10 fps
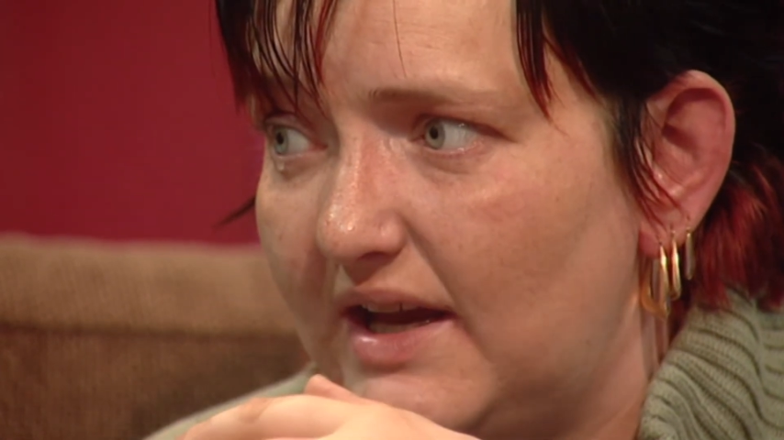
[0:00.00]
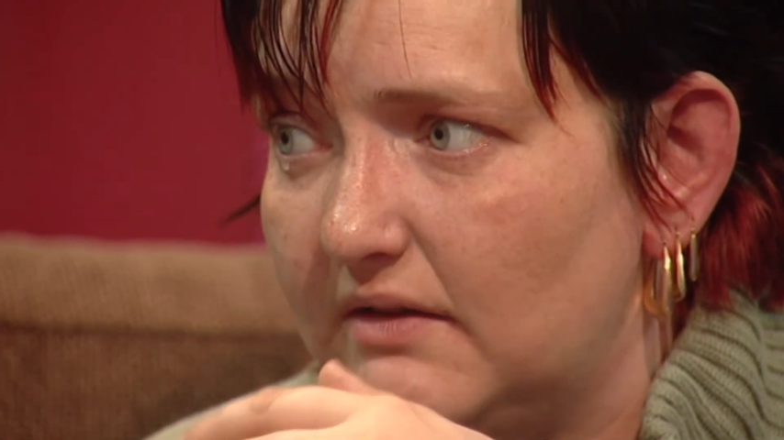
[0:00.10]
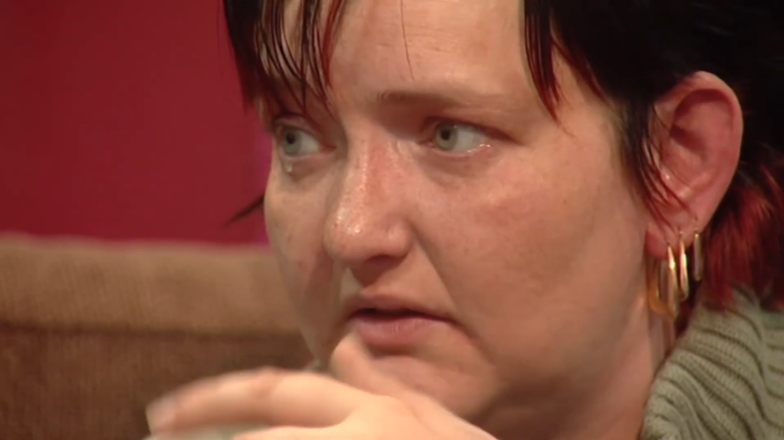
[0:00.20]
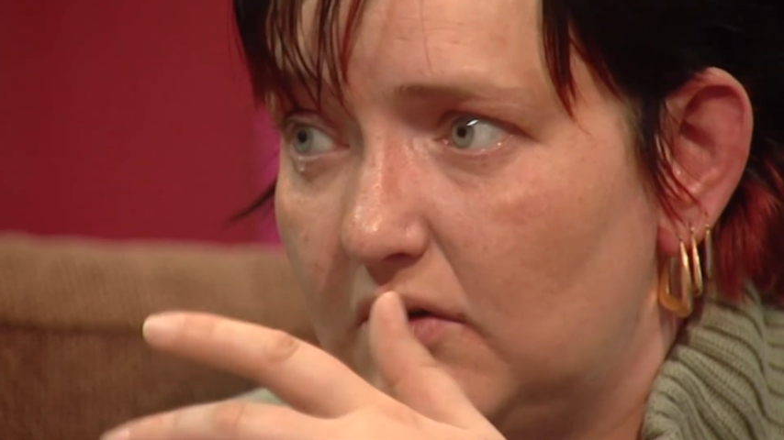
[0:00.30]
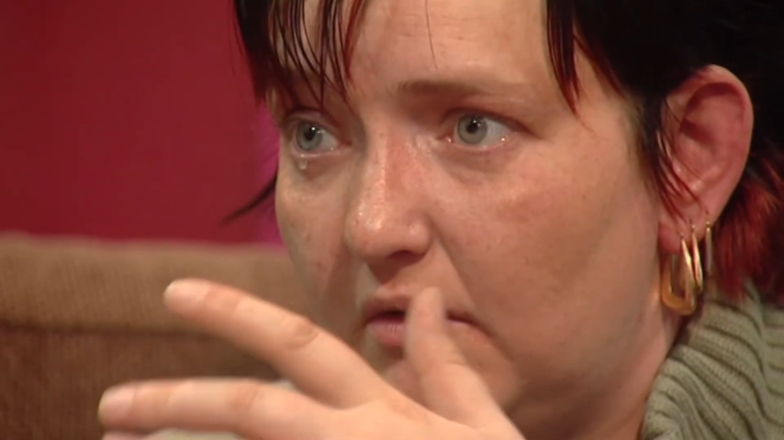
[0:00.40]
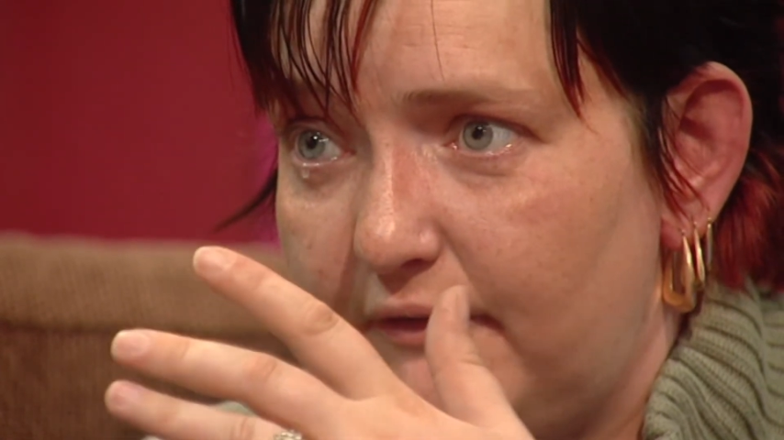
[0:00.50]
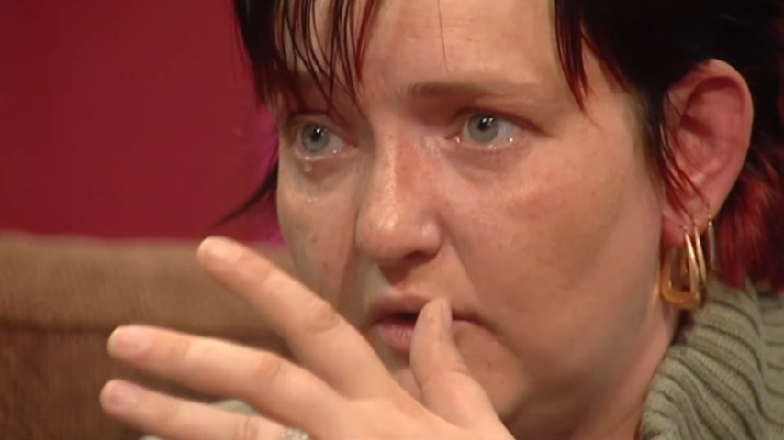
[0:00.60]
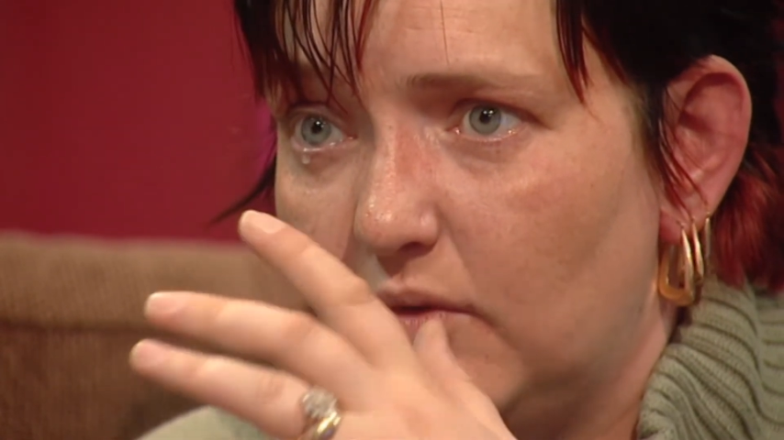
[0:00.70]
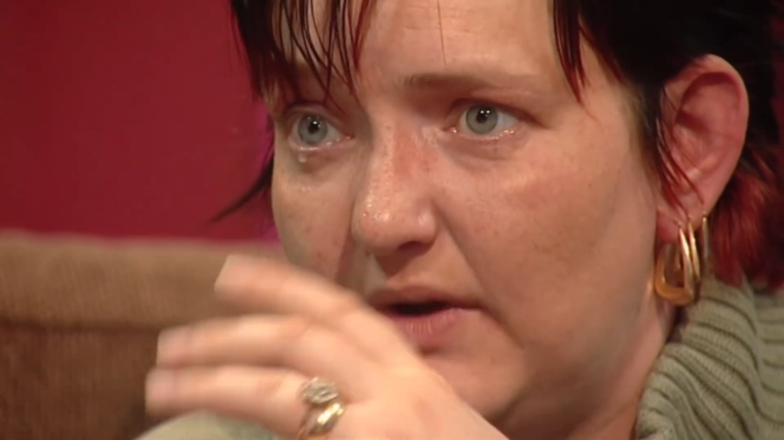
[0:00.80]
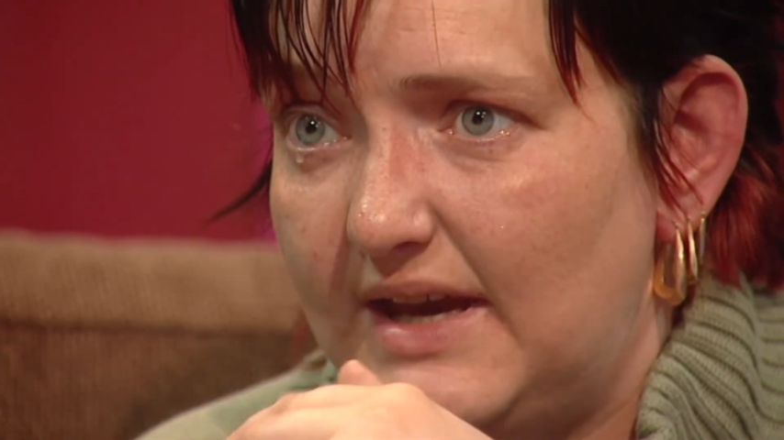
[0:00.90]
You know,
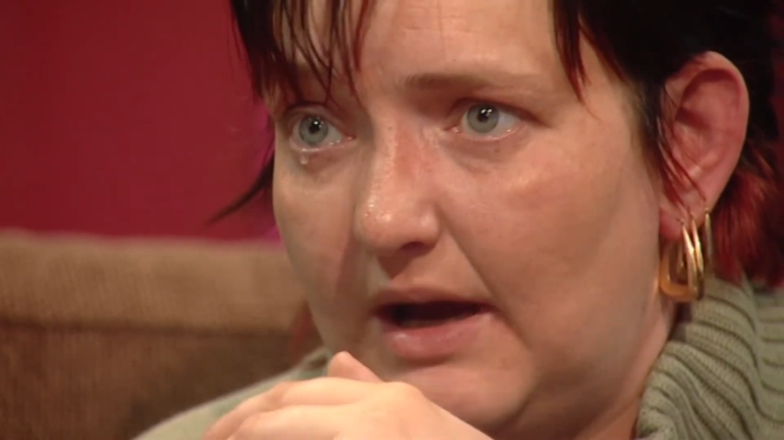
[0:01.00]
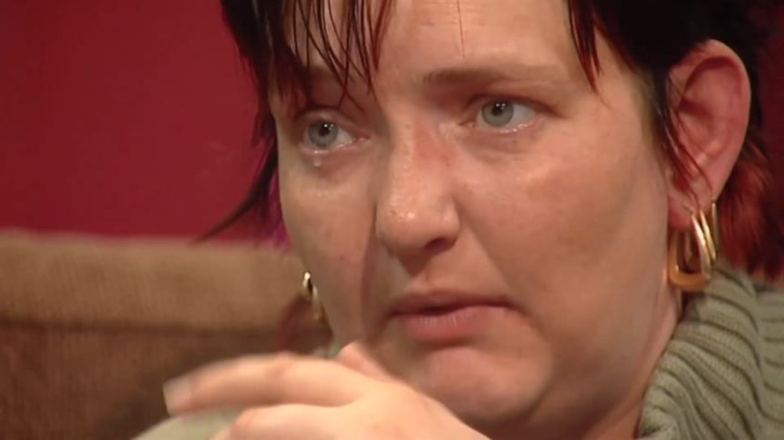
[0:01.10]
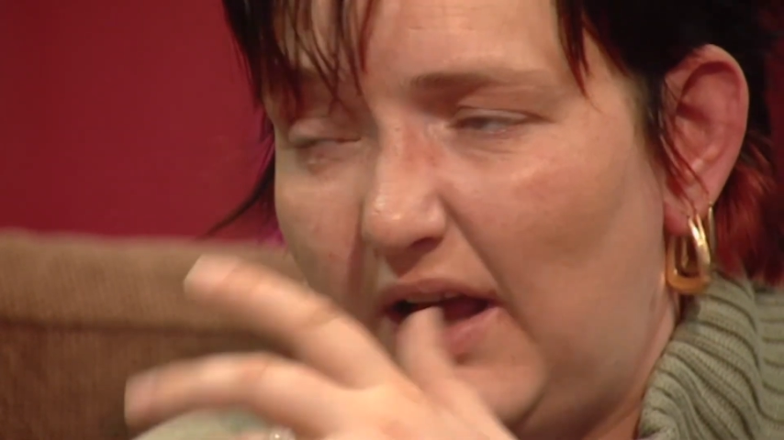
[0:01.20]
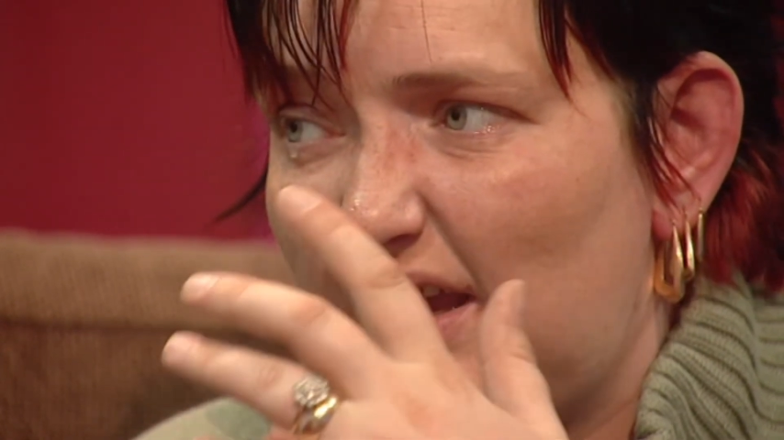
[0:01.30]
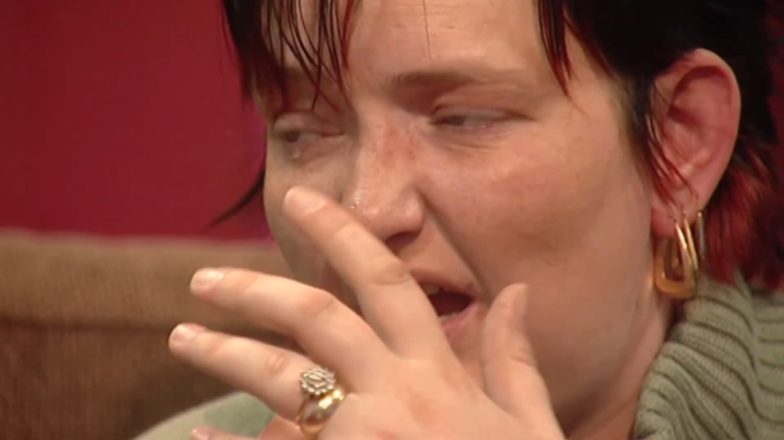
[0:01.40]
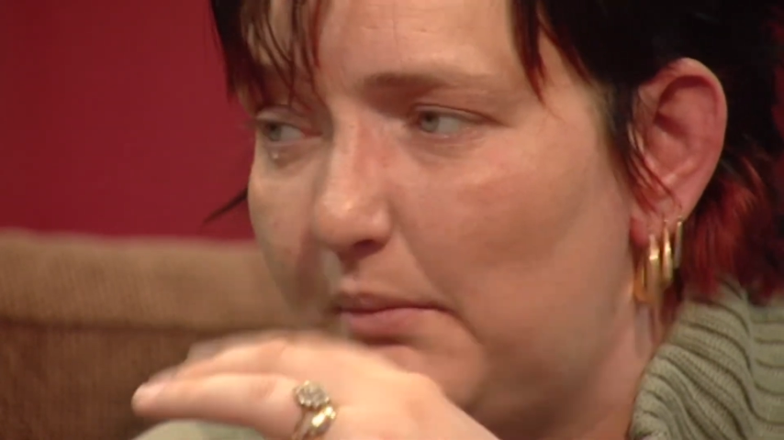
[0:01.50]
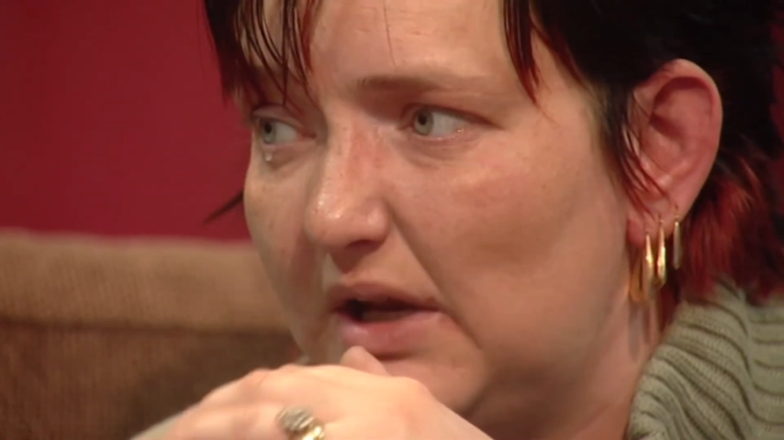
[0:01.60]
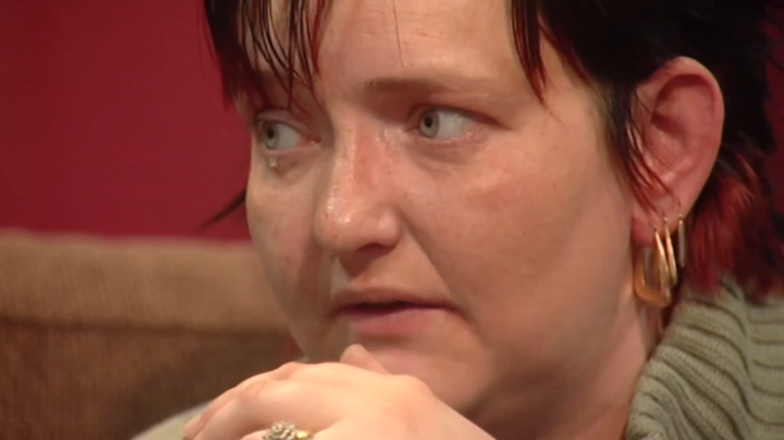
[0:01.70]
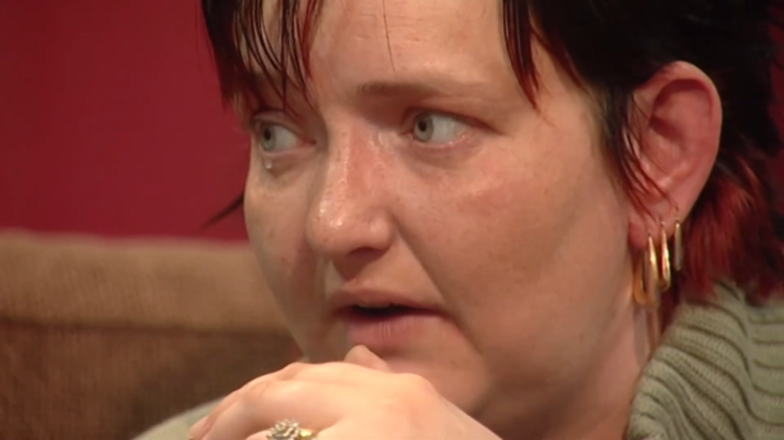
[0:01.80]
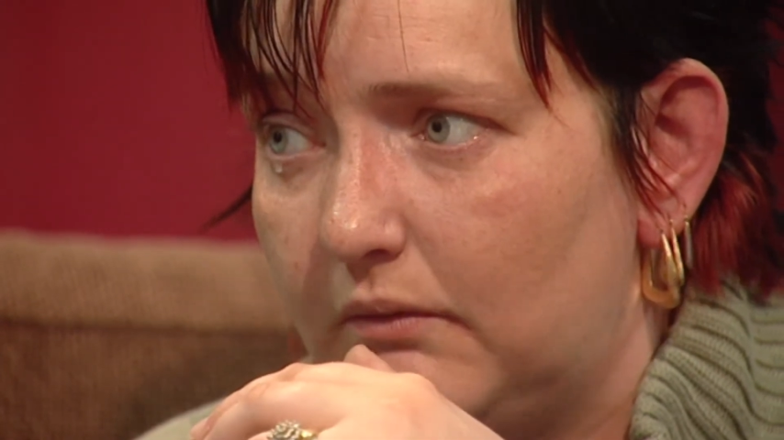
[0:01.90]
through the week, I'm like, I can't
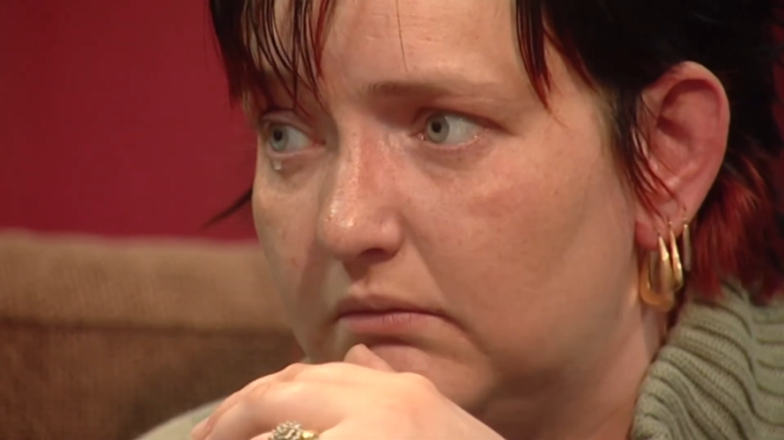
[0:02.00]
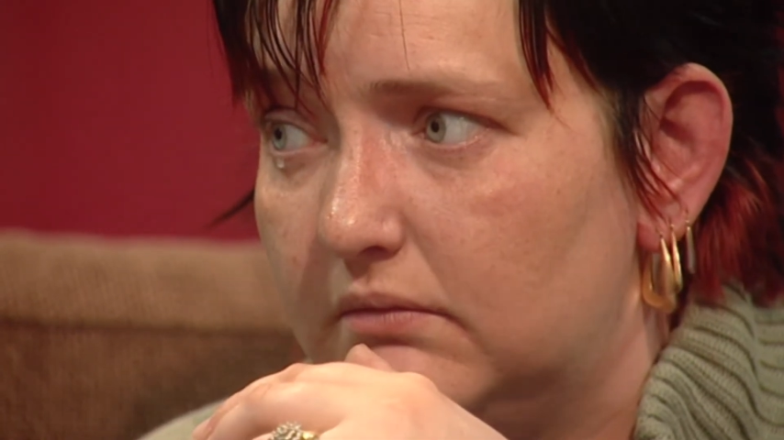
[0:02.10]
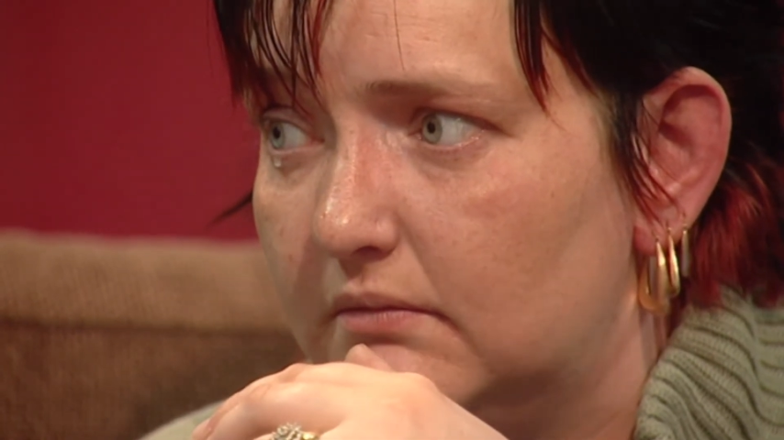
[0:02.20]
believe how